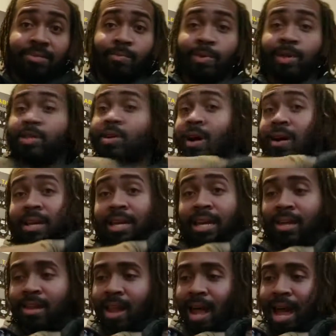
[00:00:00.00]
We're
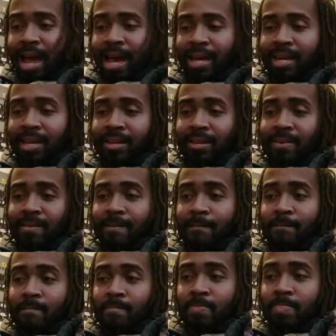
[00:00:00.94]
talking like
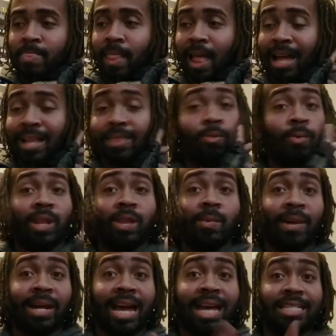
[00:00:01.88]
Willy
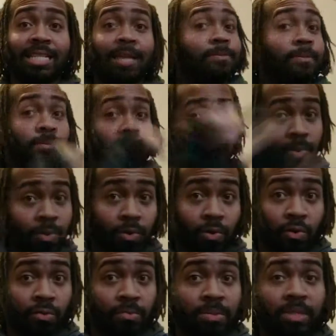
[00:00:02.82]
Wonka had different
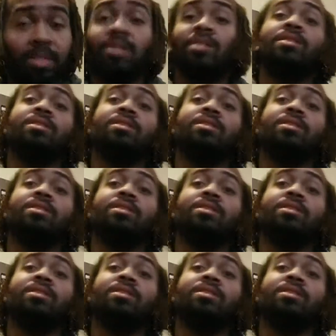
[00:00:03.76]
rooms.